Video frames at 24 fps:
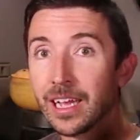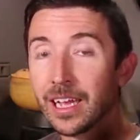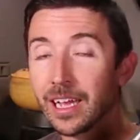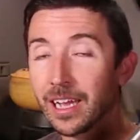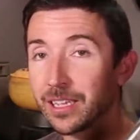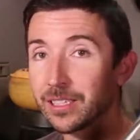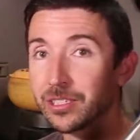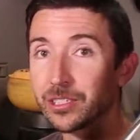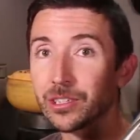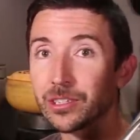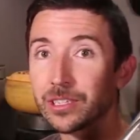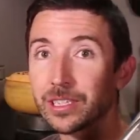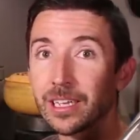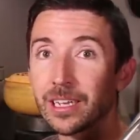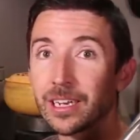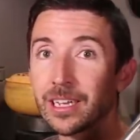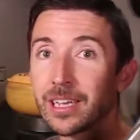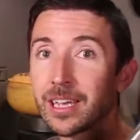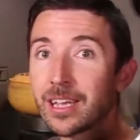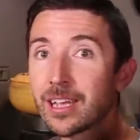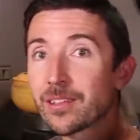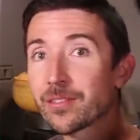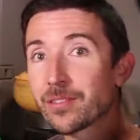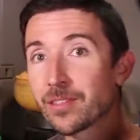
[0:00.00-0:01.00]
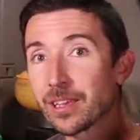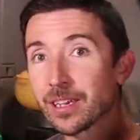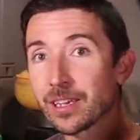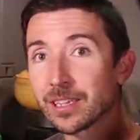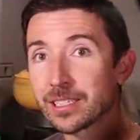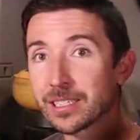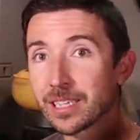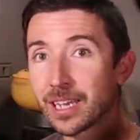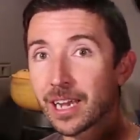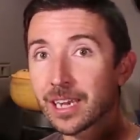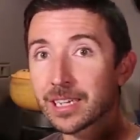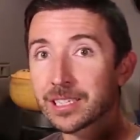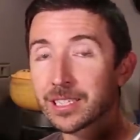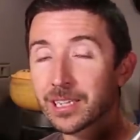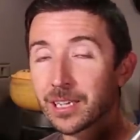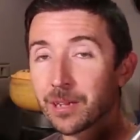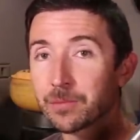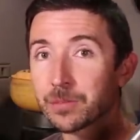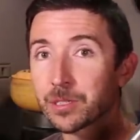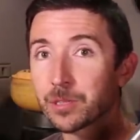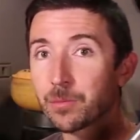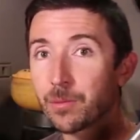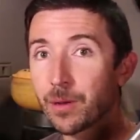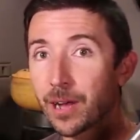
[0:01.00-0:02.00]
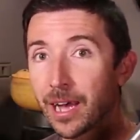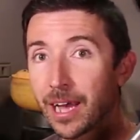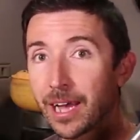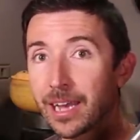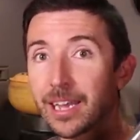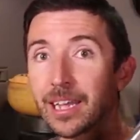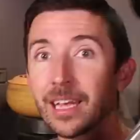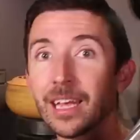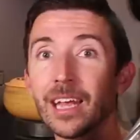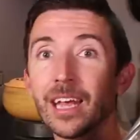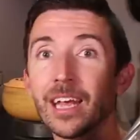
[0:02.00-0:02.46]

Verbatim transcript: It's just going to hit the exact same spot.